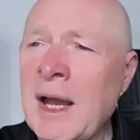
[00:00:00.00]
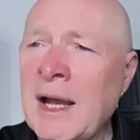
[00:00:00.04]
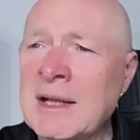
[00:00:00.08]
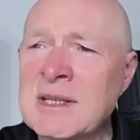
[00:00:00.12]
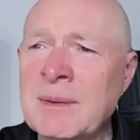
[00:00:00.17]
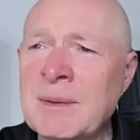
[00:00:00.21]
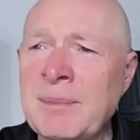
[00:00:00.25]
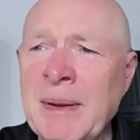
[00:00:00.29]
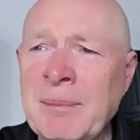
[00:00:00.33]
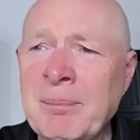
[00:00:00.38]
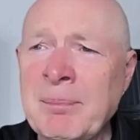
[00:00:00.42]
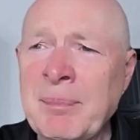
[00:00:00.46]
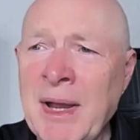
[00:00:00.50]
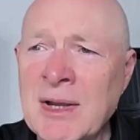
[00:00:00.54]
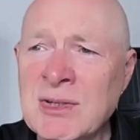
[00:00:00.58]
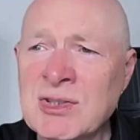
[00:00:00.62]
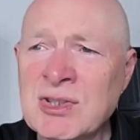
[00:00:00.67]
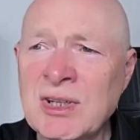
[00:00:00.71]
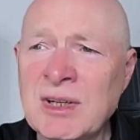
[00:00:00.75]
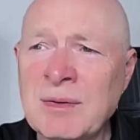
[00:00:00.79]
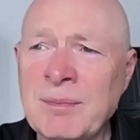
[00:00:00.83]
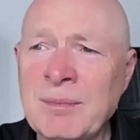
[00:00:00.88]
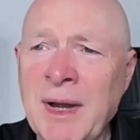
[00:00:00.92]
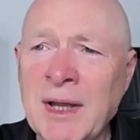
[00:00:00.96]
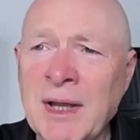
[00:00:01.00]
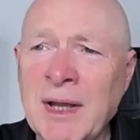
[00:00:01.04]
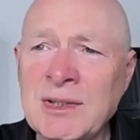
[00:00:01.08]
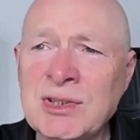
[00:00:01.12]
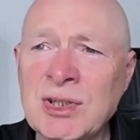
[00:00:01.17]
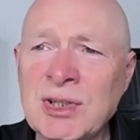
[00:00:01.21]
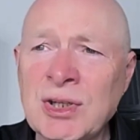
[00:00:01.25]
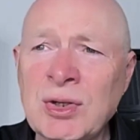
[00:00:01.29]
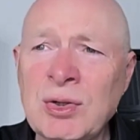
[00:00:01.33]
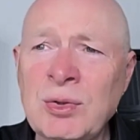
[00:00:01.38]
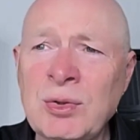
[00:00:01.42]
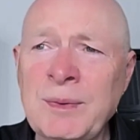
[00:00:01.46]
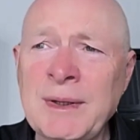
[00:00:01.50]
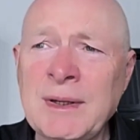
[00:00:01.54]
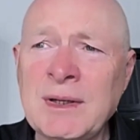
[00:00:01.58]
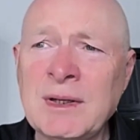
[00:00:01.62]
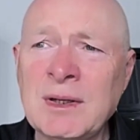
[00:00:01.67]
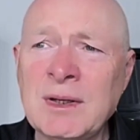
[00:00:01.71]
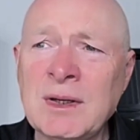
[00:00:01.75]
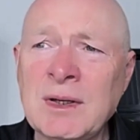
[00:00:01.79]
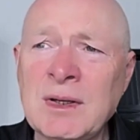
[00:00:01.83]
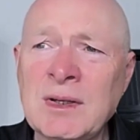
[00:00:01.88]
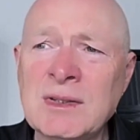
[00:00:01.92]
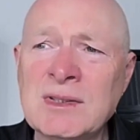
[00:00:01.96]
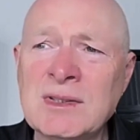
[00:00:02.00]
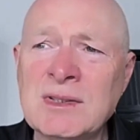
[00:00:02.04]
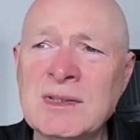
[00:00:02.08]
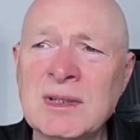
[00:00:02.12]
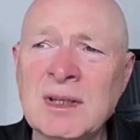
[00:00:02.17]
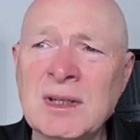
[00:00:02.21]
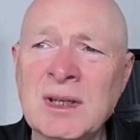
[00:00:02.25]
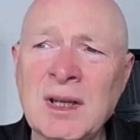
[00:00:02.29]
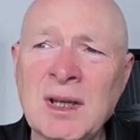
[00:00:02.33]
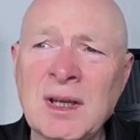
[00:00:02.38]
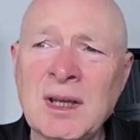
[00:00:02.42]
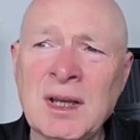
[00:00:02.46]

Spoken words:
That's a big passion of mine too, because